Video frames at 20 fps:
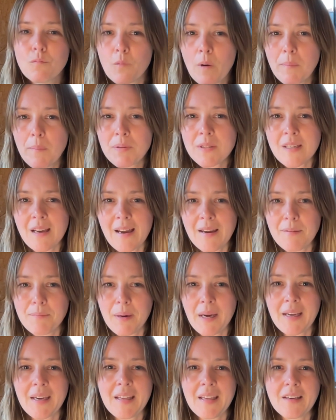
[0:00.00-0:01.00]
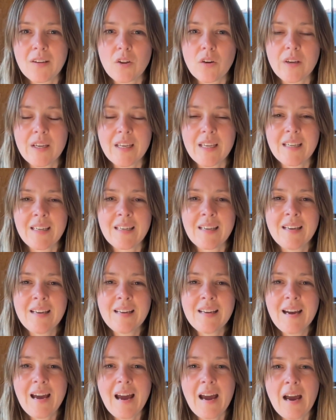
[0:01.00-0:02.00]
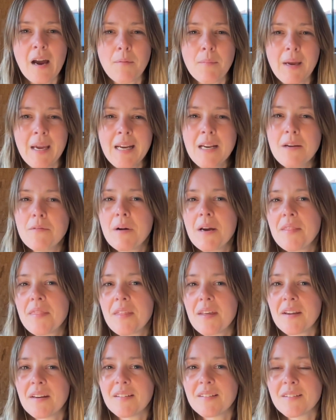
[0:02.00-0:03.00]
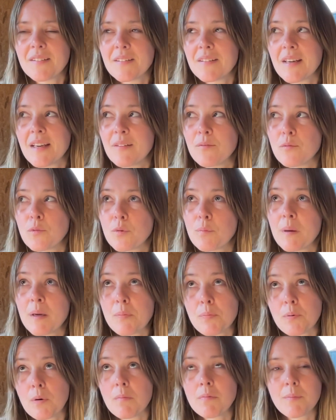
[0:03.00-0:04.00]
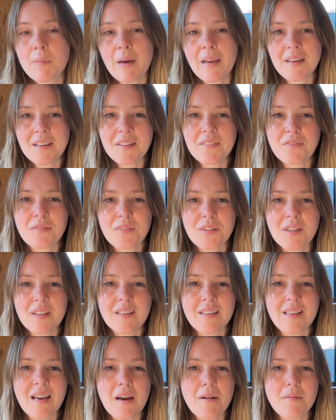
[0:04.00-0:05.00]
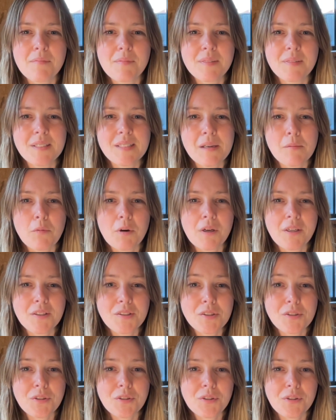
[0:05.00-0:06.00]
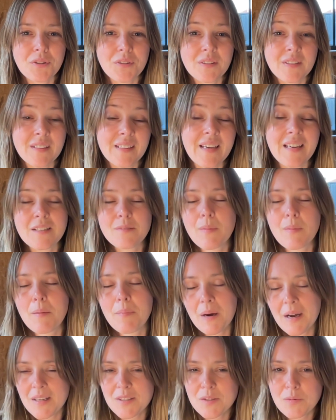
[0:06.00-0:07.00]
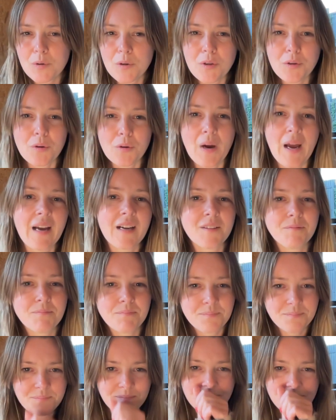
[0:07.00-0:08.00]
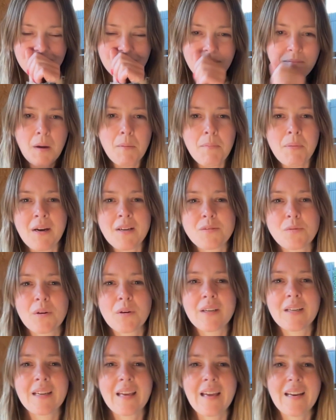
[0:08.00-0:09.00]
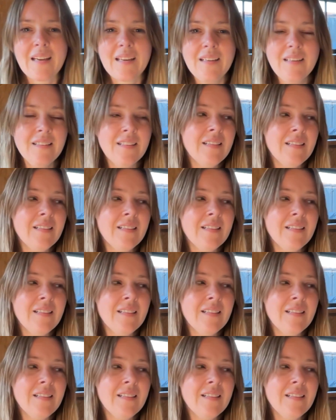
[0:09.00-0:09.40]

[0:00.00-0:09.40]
website backend login, anywhere that it would be problematic for someone to guess my password or hack my password and get in.